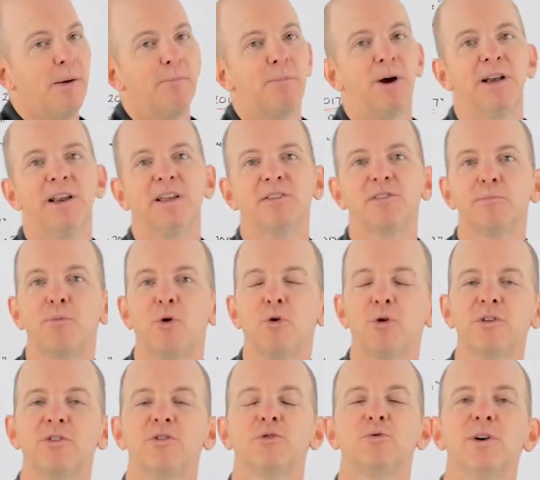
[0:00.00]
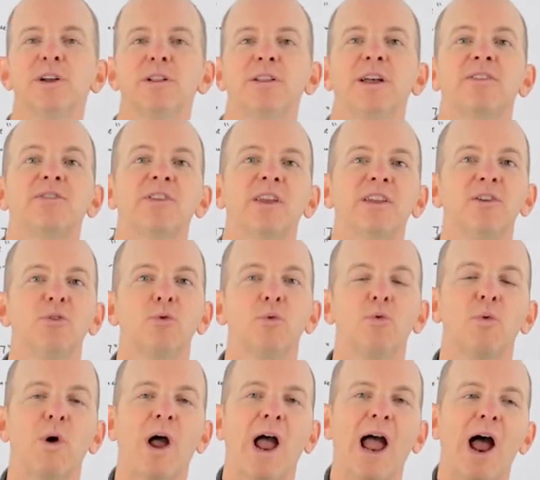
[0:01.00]
But it's important to realize that
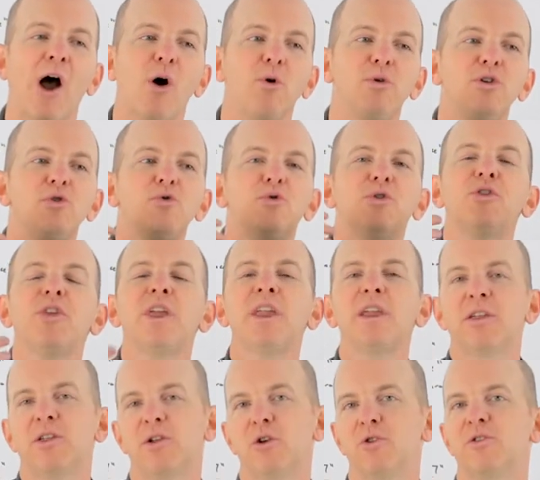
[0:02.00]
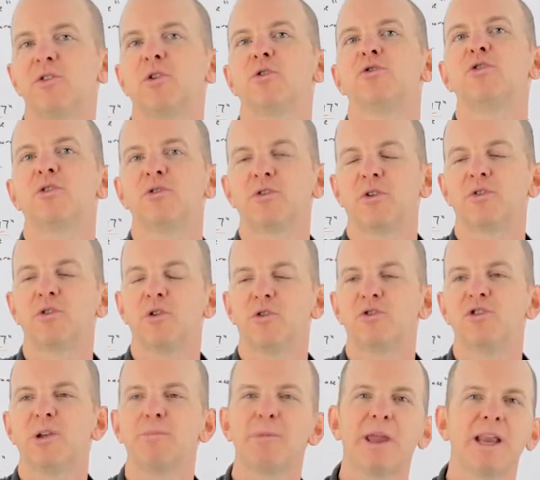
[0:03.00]
how you think your searchers are
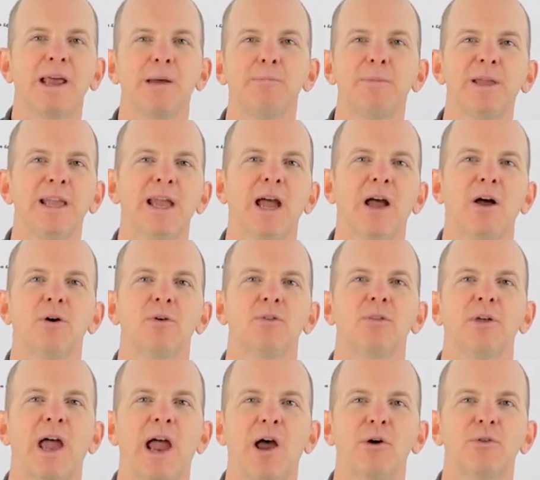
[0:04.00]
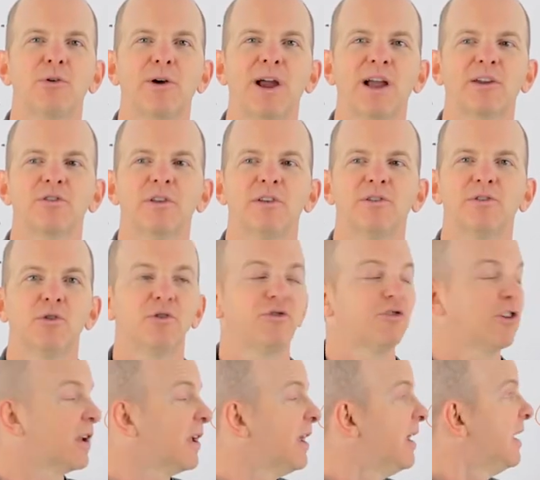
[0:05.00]
searching may not be how, how they're actually
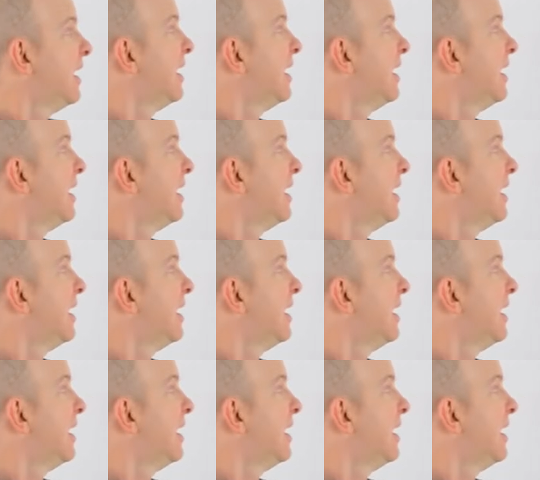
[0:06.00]
searching.